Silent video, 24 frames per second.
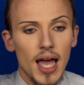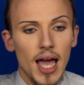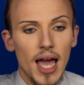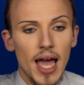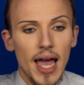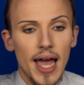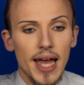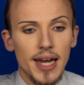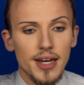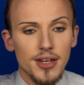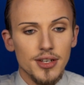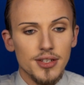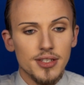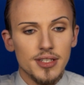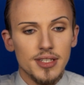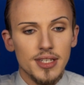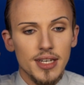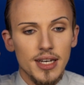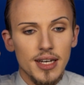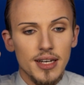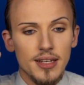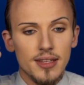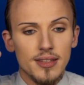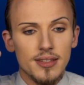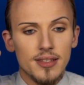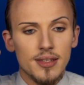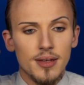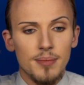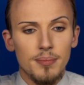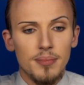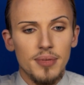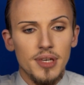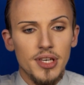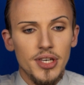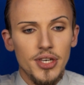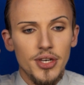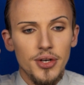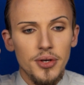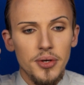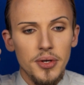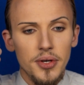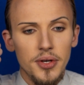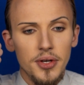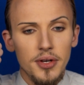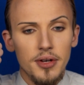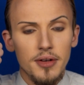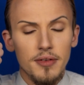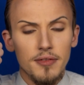And you see, it's a
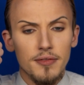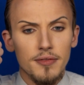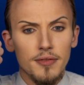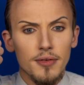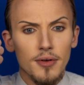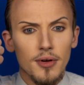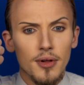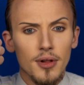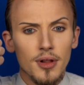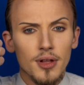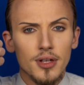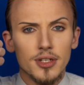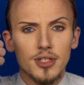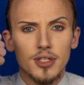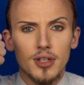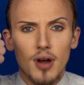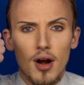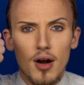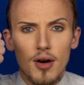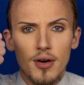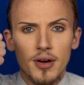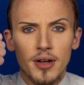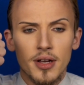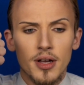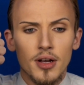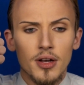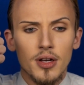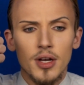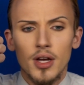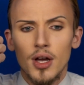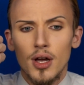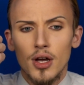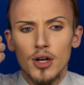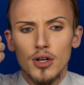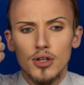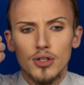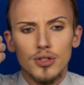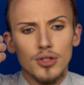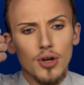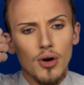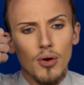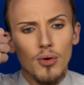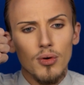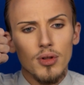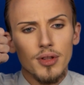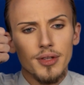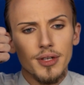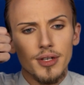beautiful dark
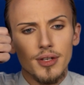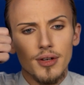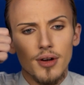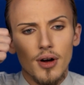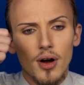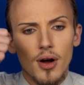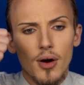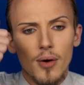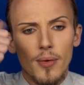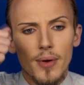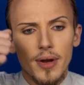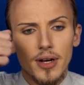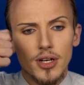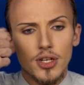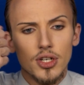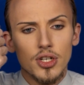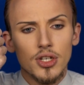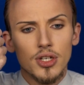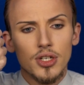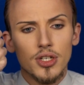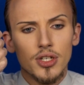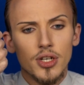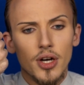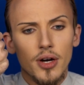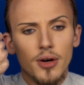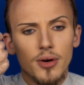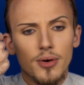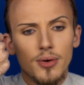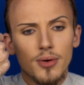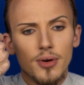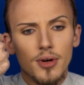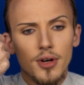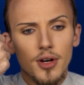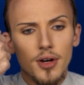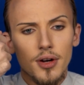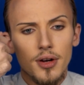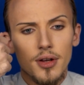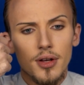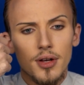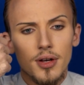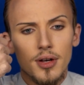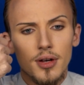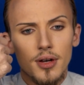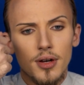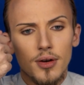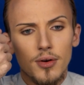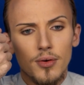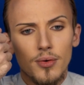golden orange tone.
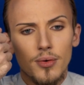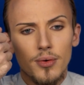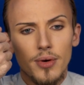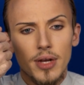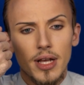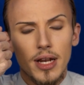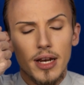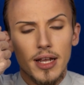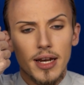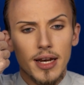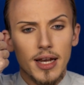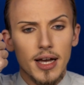Really